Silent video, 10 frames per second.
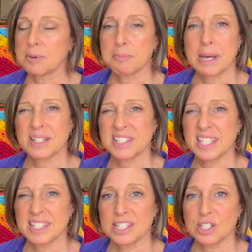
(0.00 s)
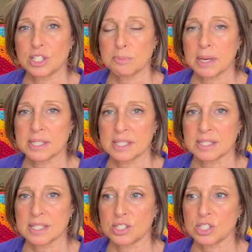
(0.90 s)
about 6 inches by
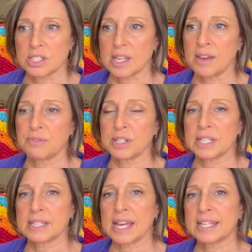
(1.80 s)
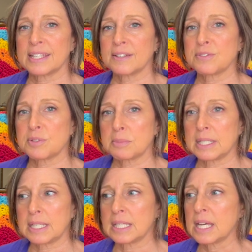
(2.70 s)
6 inches. I feel like that gives
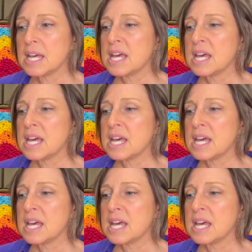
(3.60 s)
me